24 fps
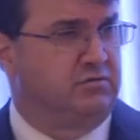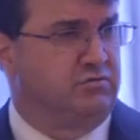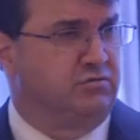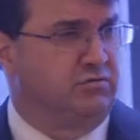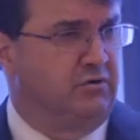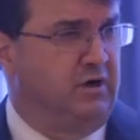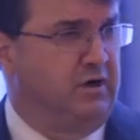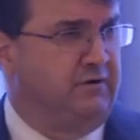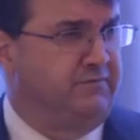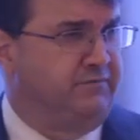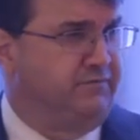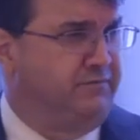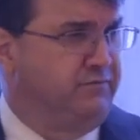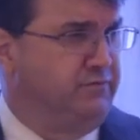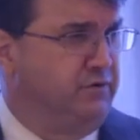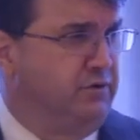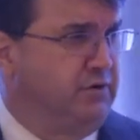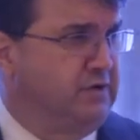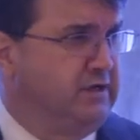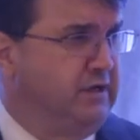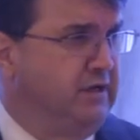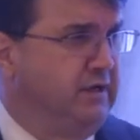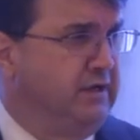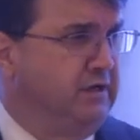
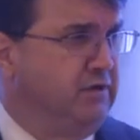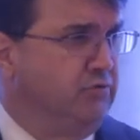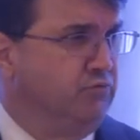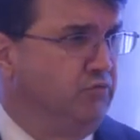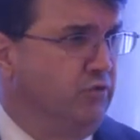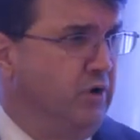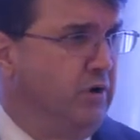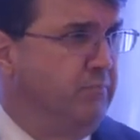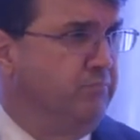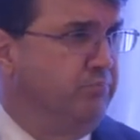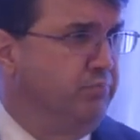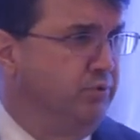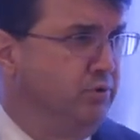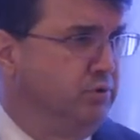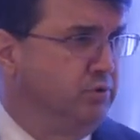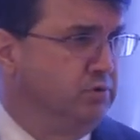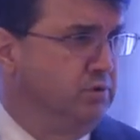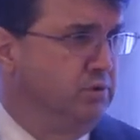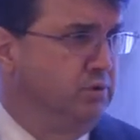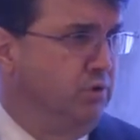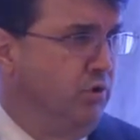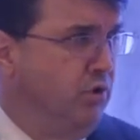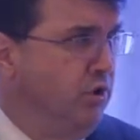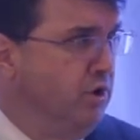gruff-looking,
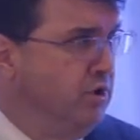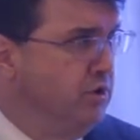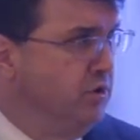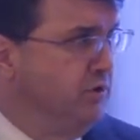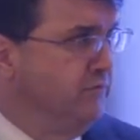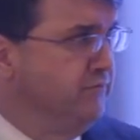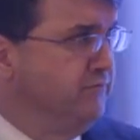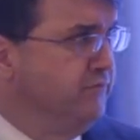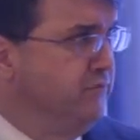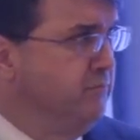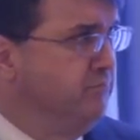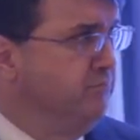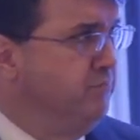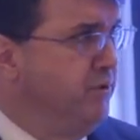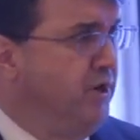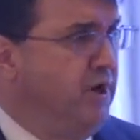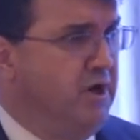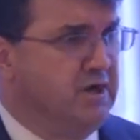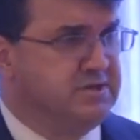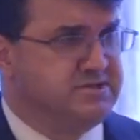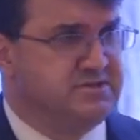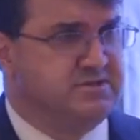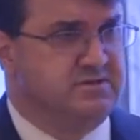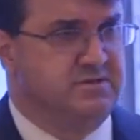rumpled lawyer from
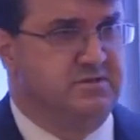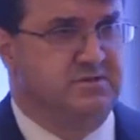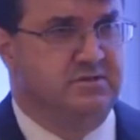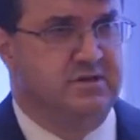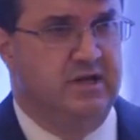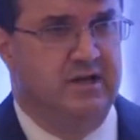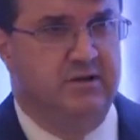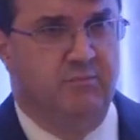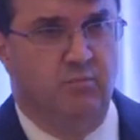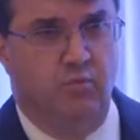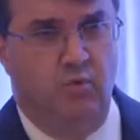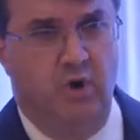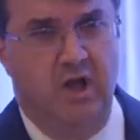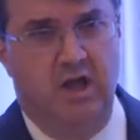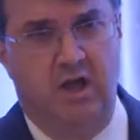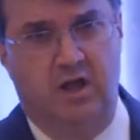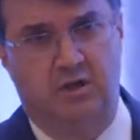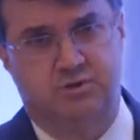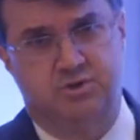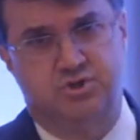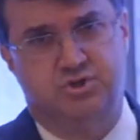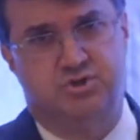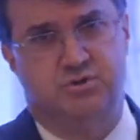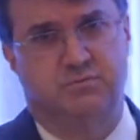Boston named
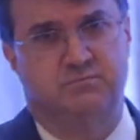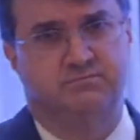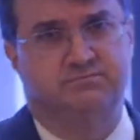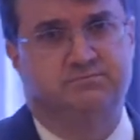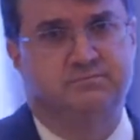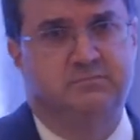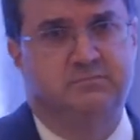Welch.